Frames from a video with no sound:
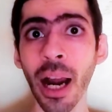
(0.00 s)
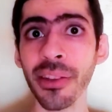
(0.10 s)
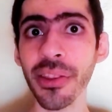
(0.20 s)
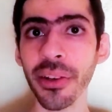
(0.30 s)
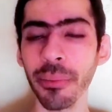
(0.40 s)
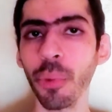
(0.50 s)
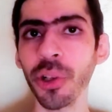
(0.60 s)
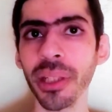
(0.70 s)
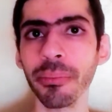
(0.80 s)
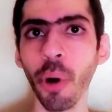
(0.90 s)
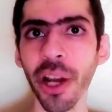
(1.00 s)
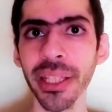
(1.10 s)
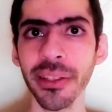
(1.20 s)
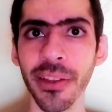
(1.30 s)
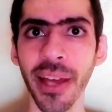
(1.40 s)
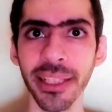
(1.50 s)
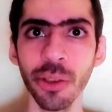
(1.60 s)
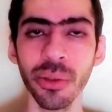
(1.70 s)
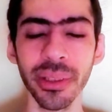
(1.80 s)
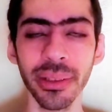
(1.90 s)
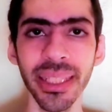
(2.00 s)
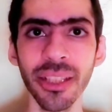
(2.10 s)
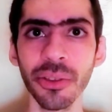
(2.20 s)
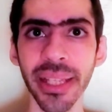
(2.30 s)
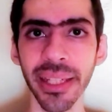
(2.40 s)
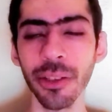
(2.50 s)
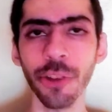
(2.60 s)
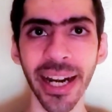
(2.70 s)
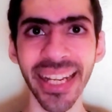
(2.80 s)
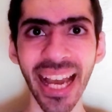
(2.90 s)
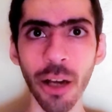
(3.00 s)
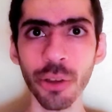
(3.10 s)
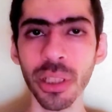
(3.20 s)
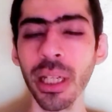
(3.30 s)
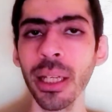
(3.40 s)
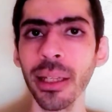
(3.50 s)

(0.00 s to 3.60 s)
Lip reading: Another important point that you need to take into account